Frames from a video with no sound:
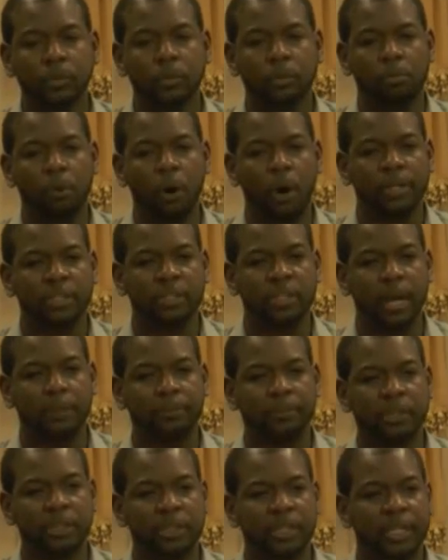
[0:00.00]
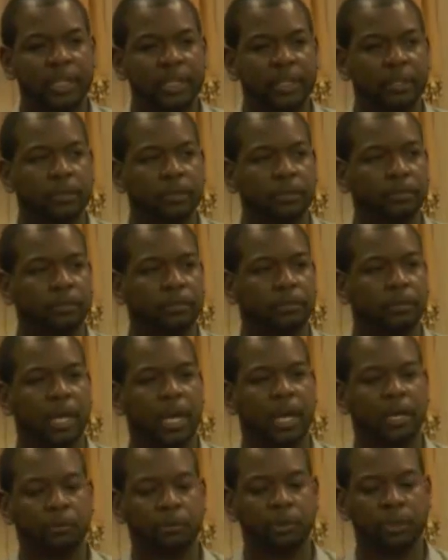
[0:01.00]
Mark chapter 10. I
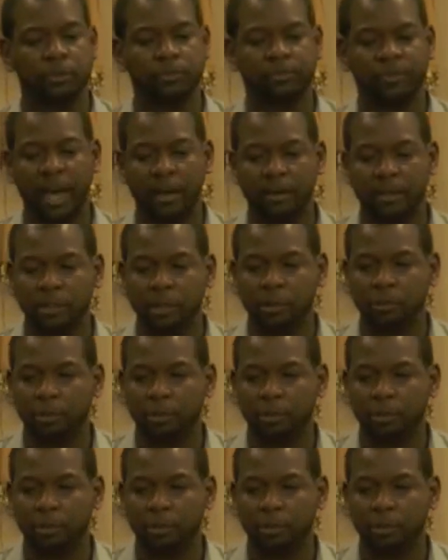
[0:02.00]
ask when you found it,